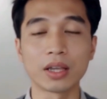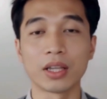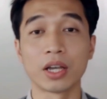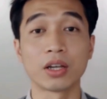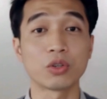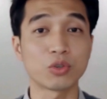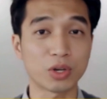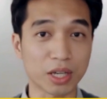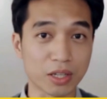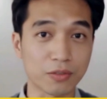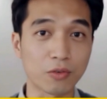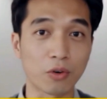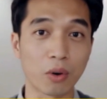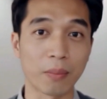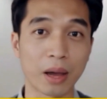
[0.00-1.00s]
that could
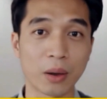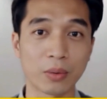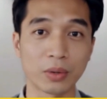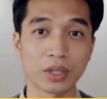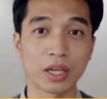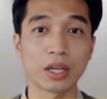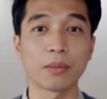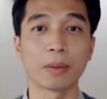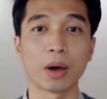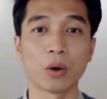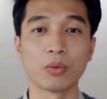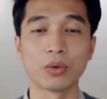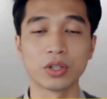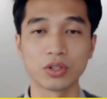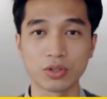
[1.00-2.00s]
transform how we think
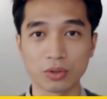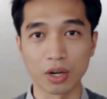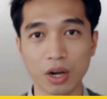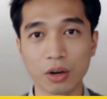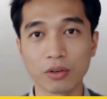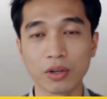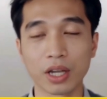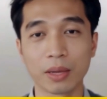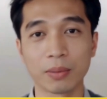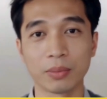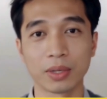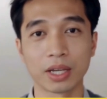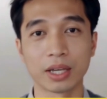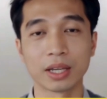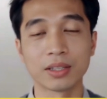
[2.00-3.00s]
about regional healthcare
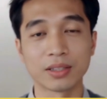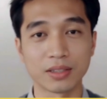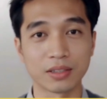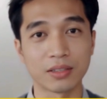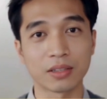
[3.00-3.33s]
plays.